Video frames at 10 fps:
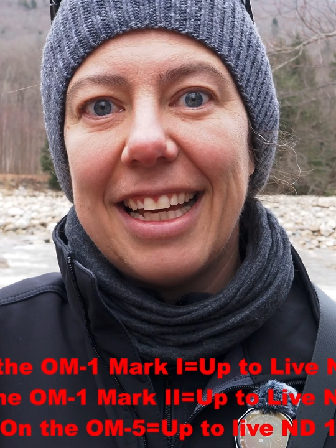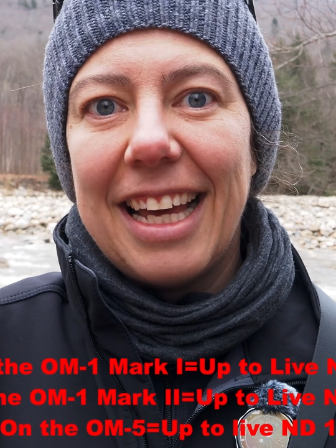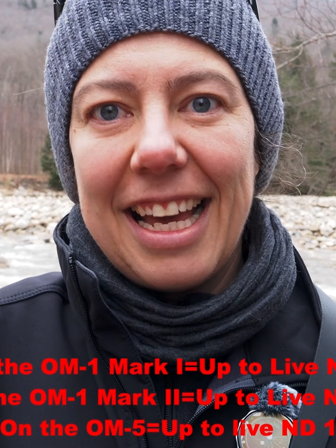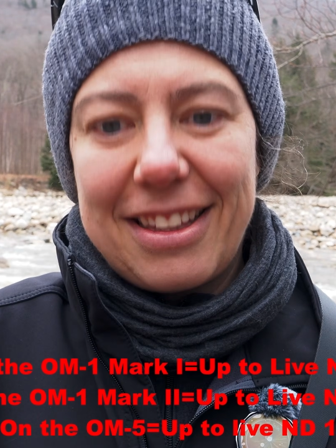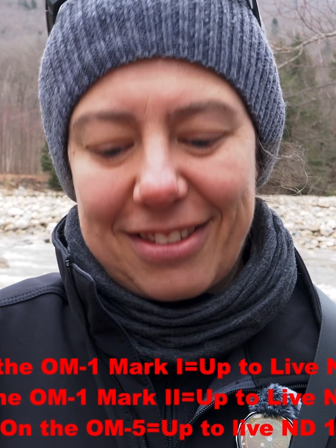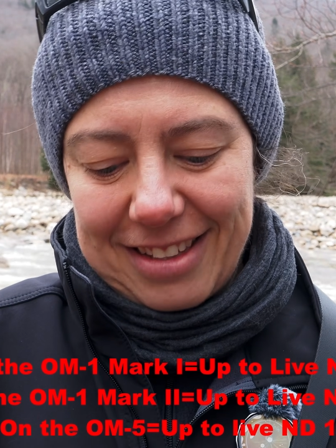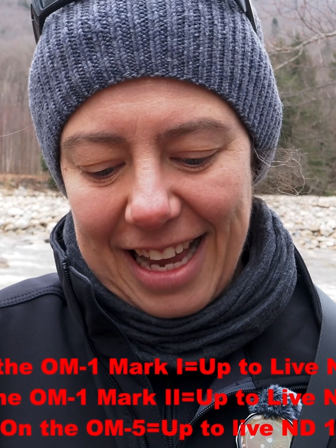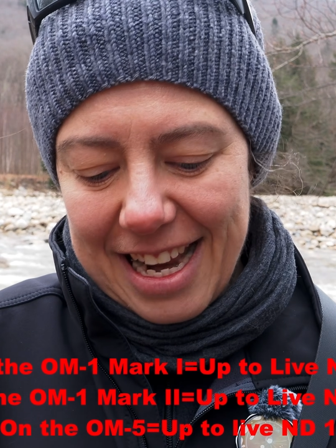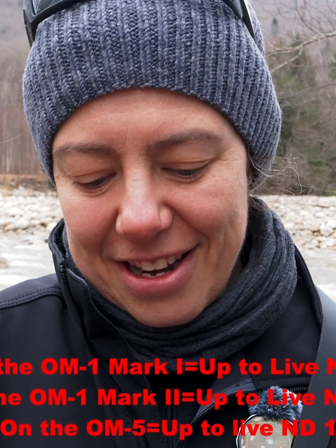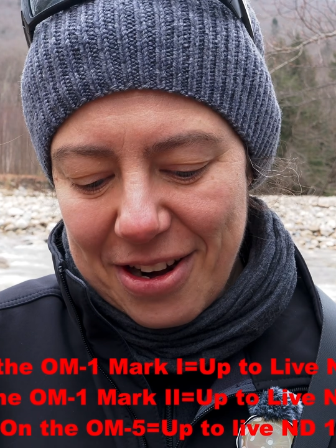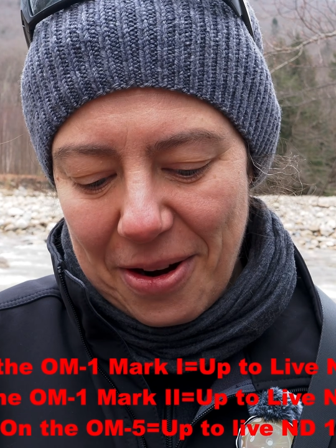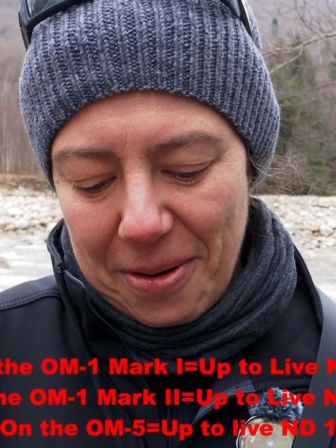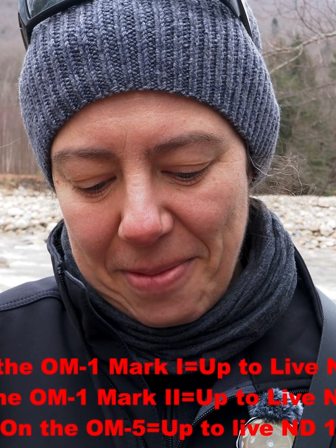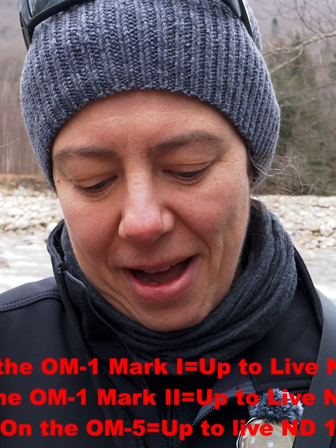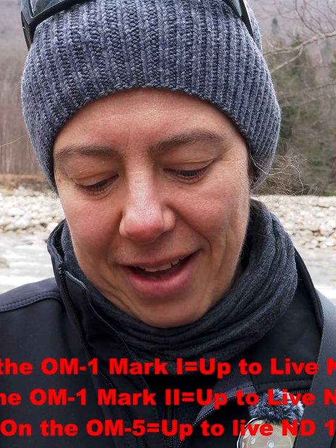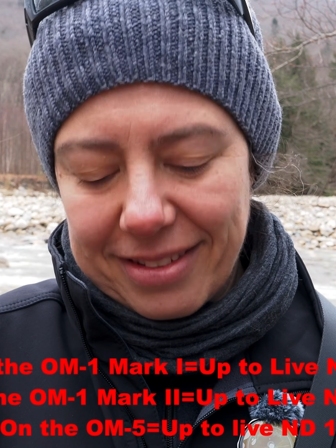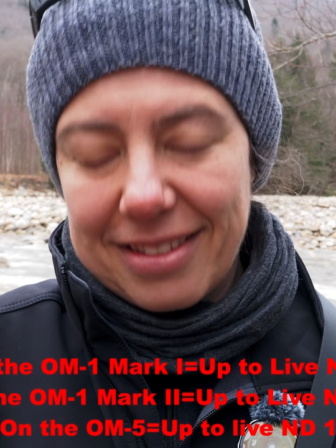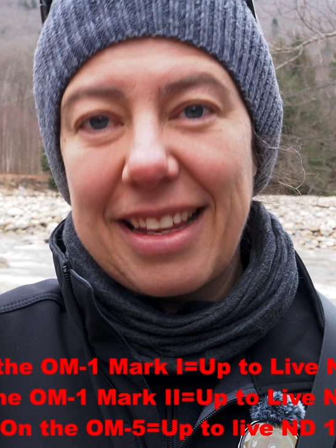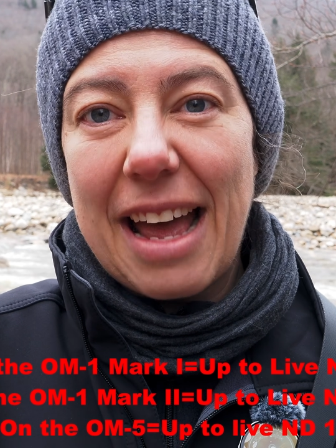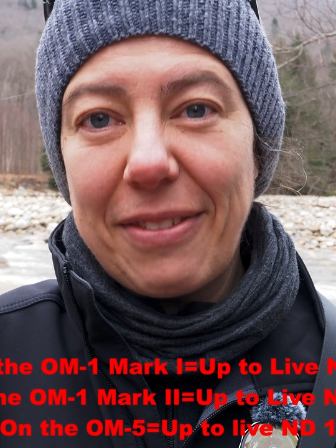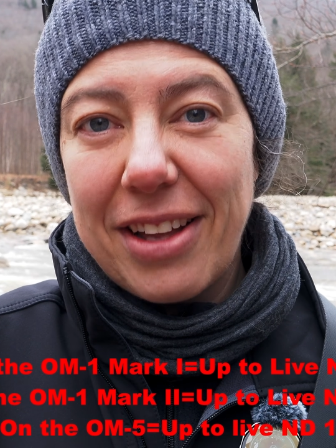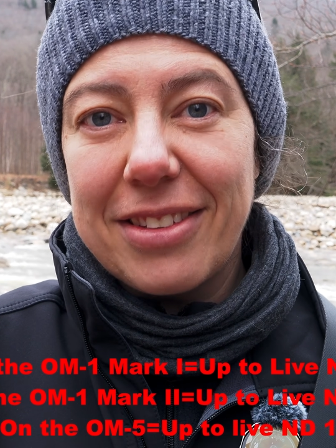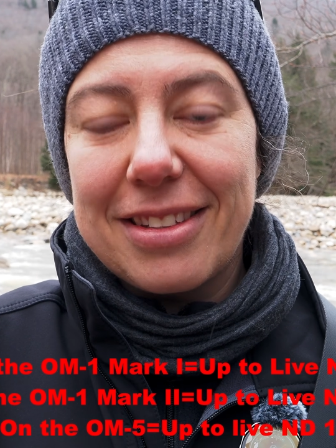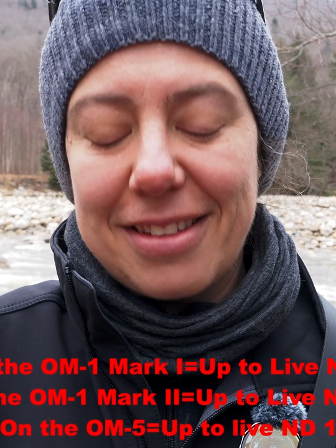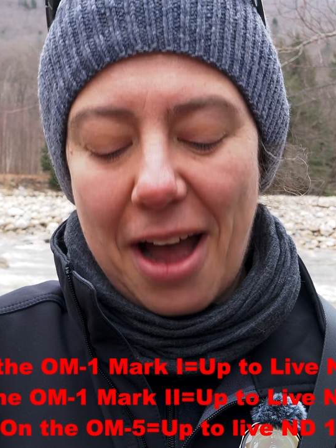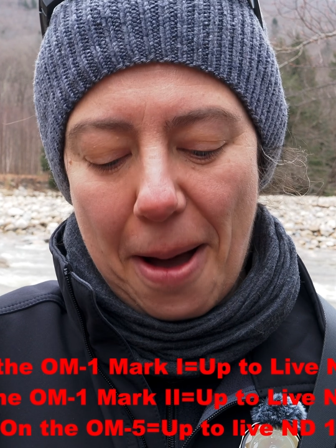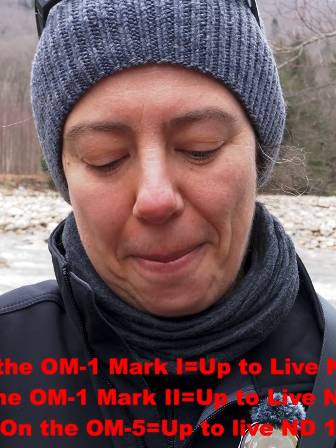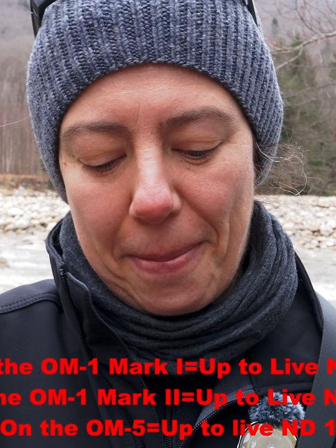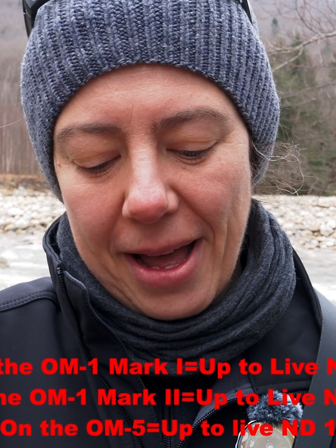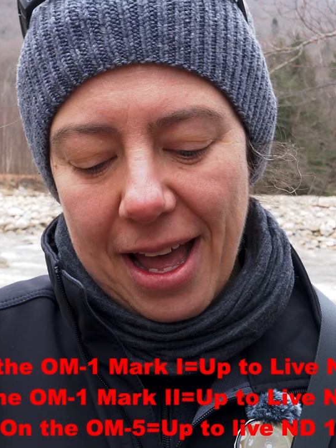It's enormous, 7 stop.